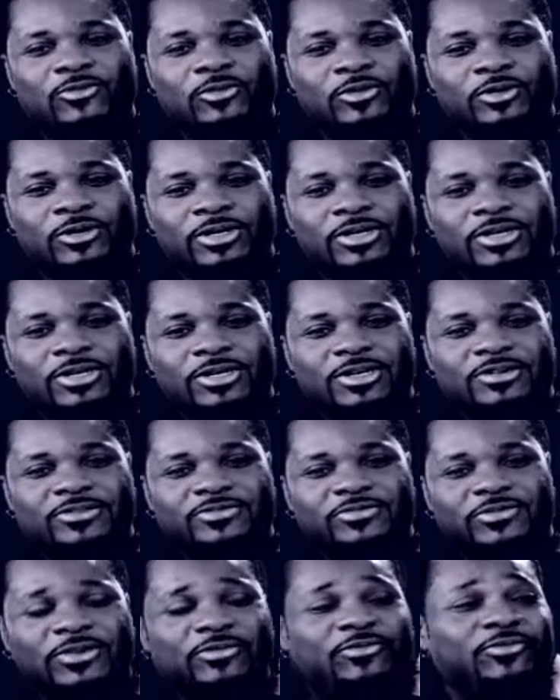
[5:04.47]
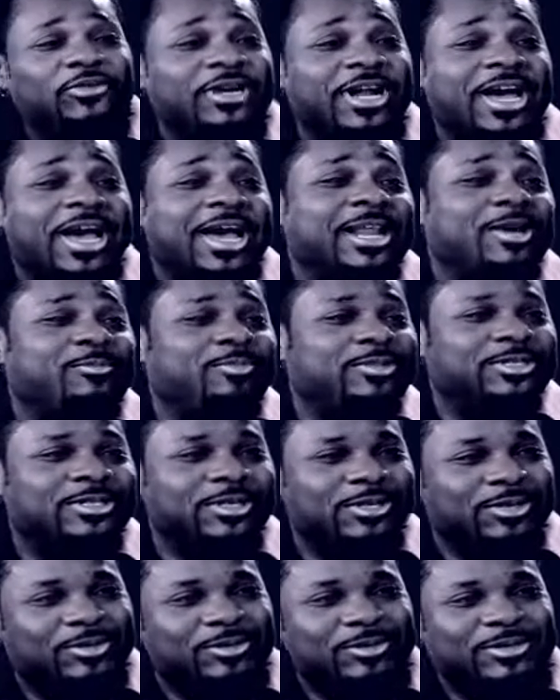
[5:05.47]
for, for, for nine
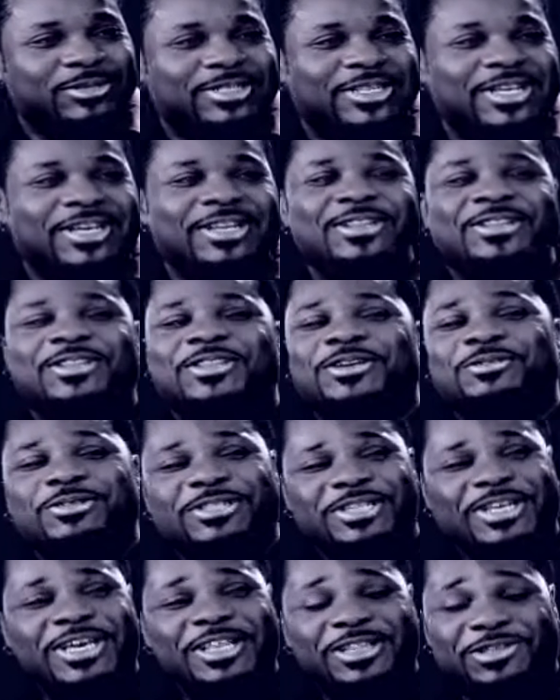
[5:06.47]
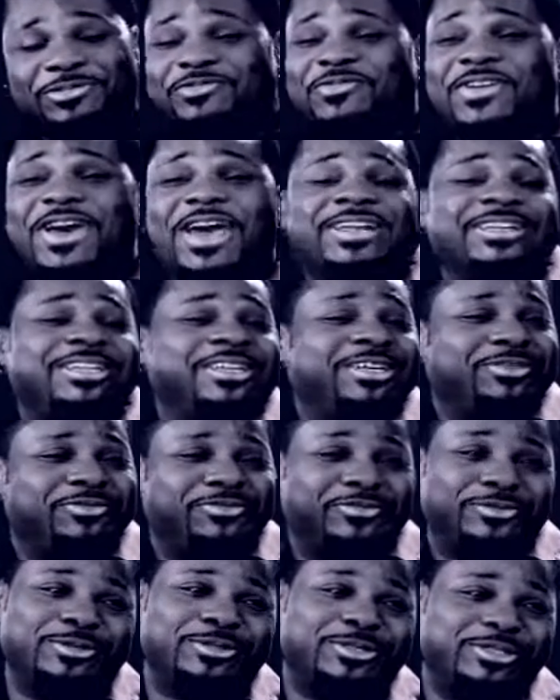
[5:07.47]
episodes, then thirteen, and finally a
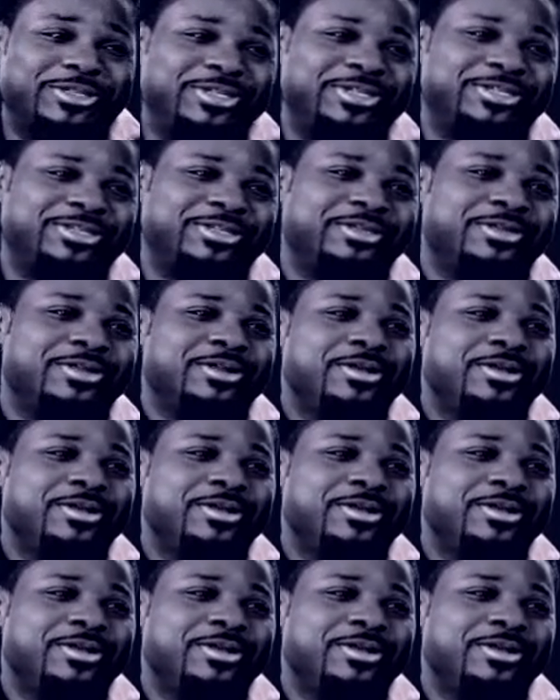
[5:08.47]
full season.